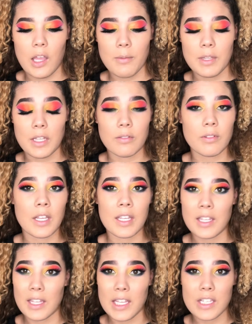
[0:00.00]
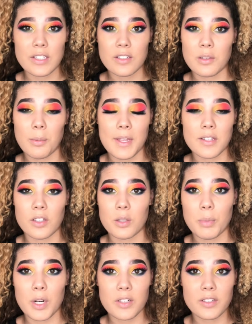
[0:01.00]
I mean, it just depends on
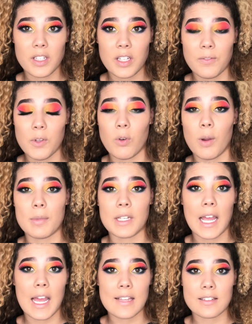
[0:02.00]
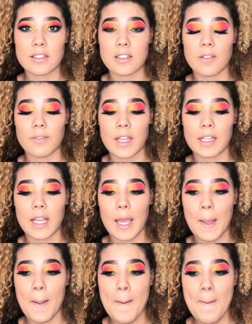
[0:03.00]
the person, if you rub in your eyes and stuff like
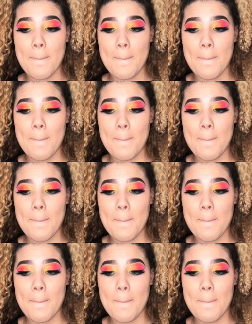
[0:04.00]
that.